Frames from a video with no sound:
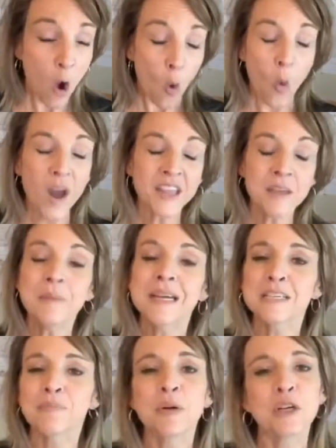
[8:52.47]
One of the
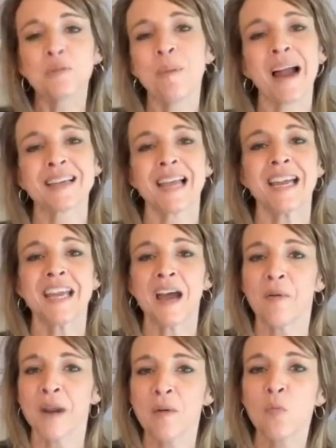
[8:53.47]
biggest pushbacks I
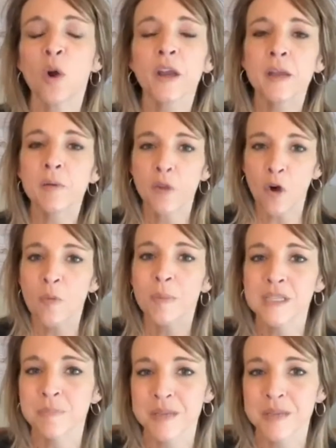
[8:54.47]
get when I'm working with home-based